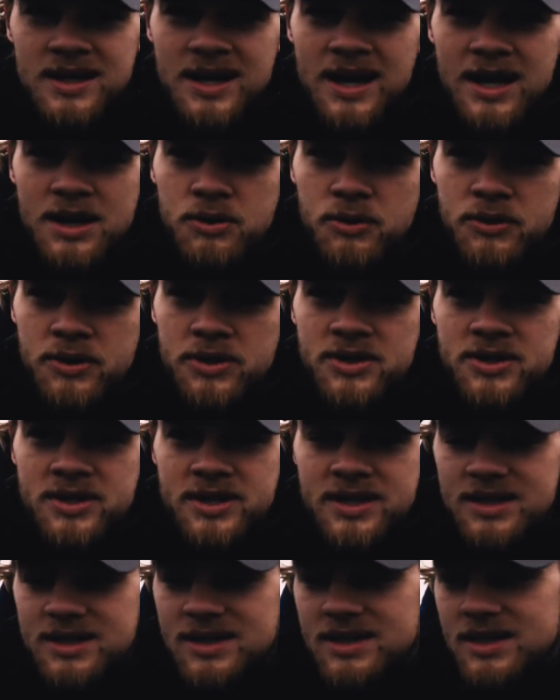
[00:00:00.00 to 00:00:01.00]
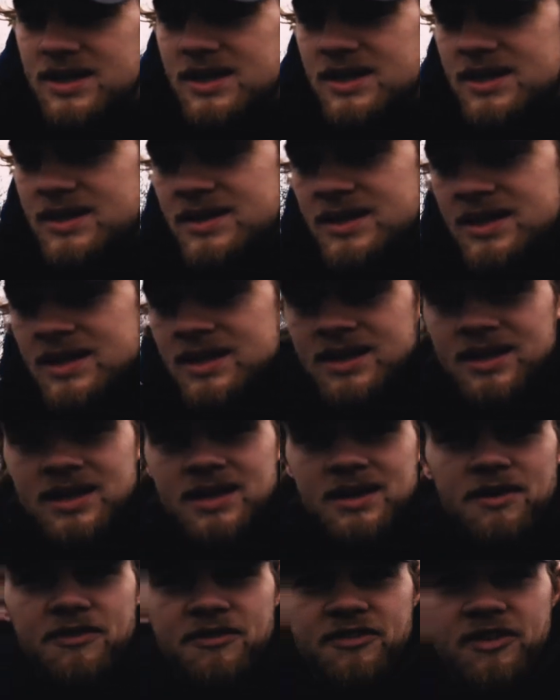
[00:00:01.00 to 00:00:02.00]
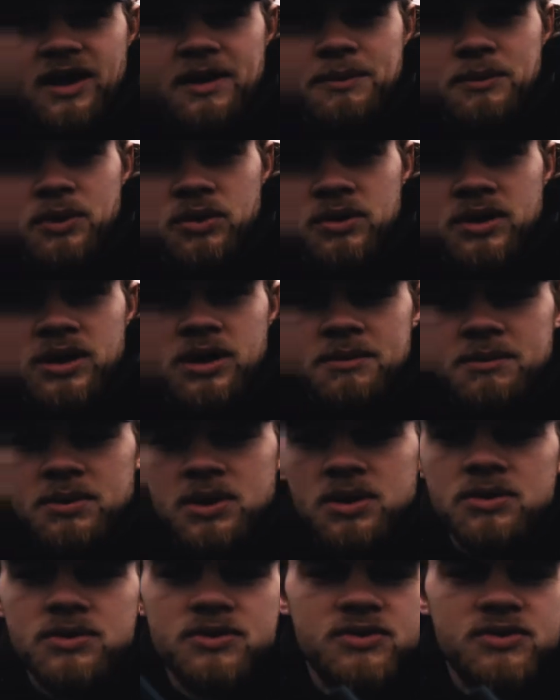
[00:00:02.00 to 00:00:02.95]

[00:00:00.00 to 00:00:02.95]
I ordered the Fly More combo